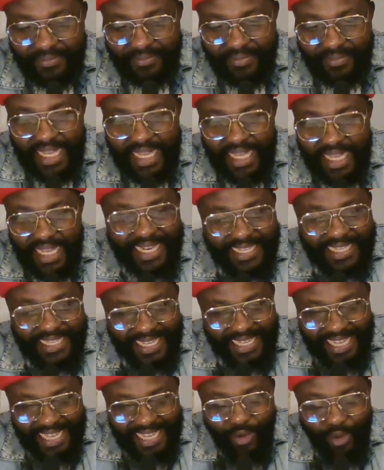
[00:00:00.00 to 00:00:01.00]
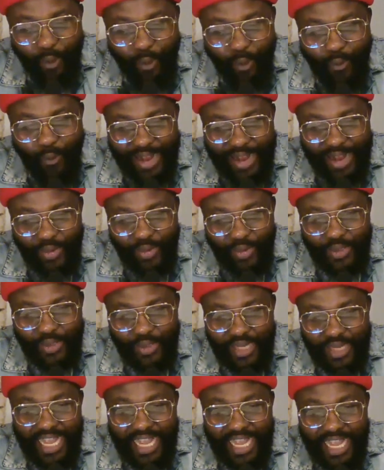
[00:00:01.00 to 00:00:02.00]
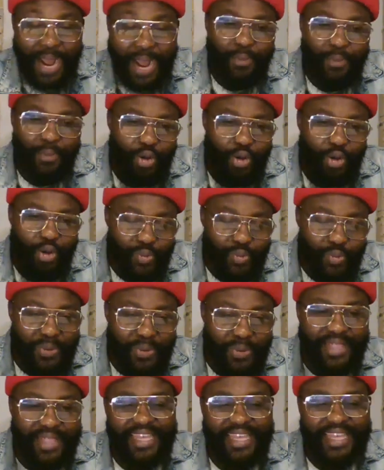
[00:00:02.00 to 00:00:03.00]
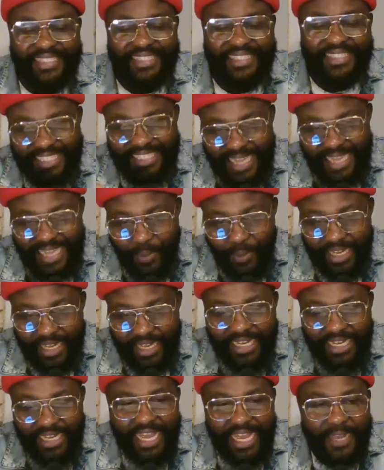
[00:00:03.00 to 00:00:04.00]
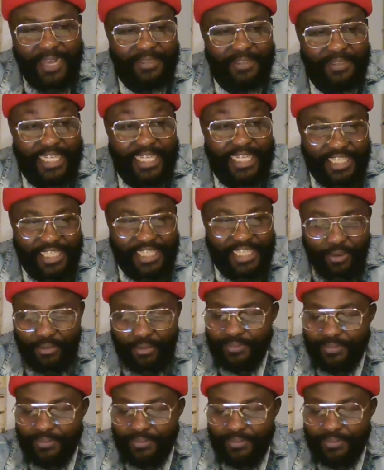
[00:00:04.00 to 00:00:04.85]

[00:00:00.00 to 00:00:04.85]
That is exactly what we're doing today. I'm going to play things that is happening in Niger.